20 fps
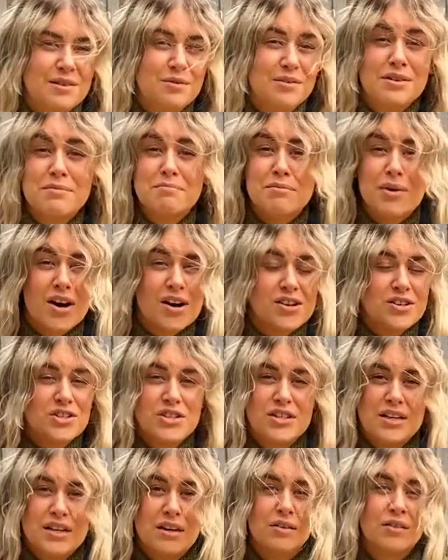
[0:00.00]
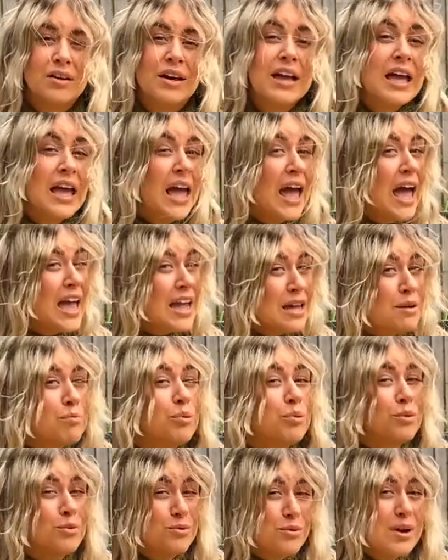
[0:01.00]
We're in March still.
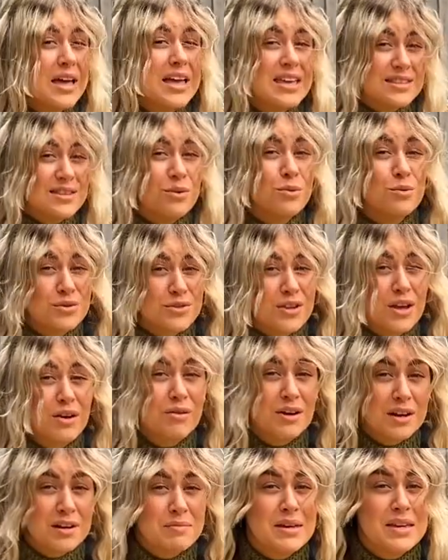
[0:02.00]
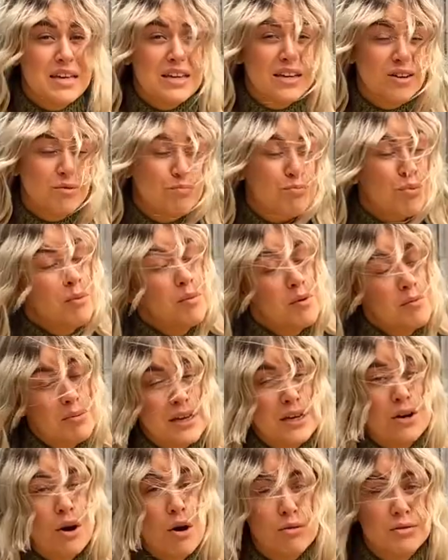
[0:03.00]
April is also gonna be
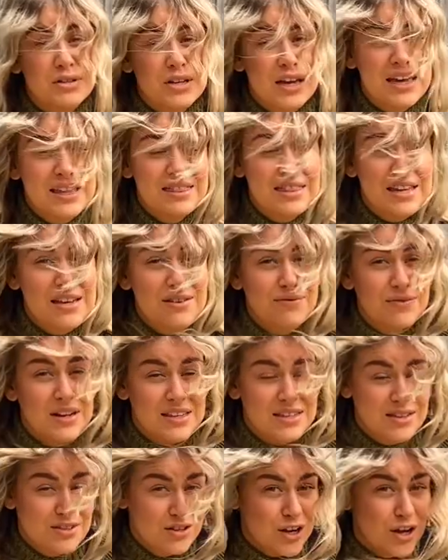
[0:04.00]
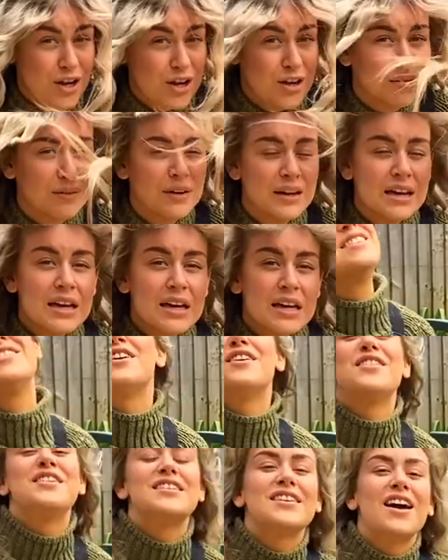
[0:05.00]
probably colder in the evenings too.
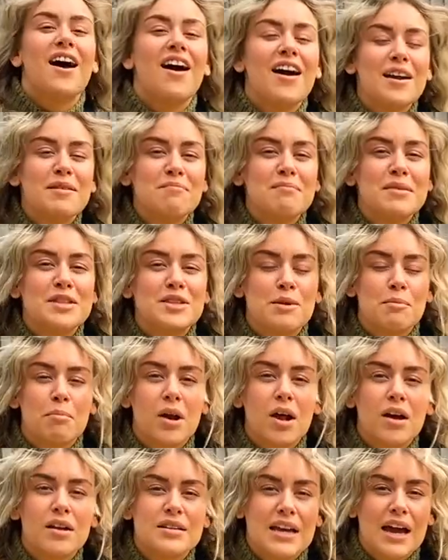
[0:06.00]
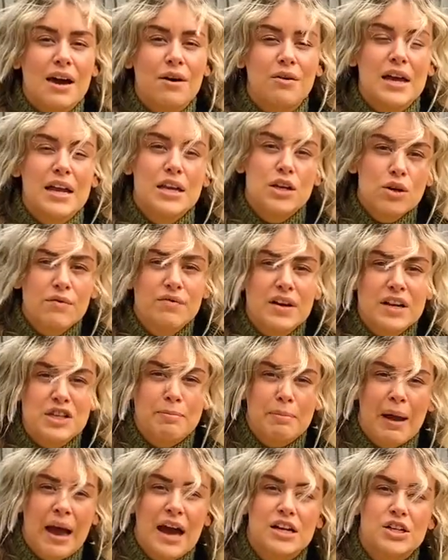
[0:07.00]
So the time to plant out in your
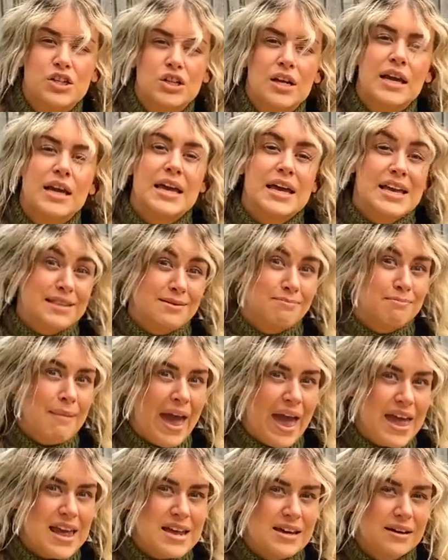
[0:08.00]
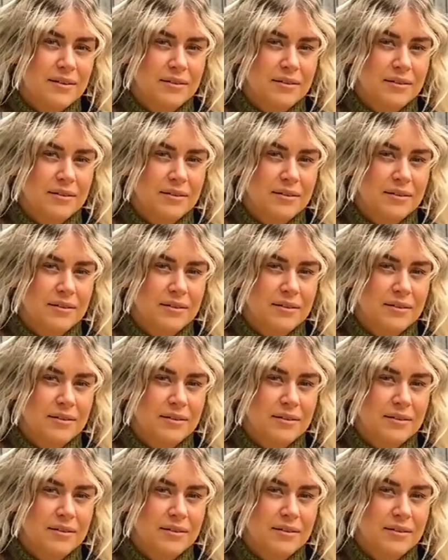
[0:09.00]
veg patch is May.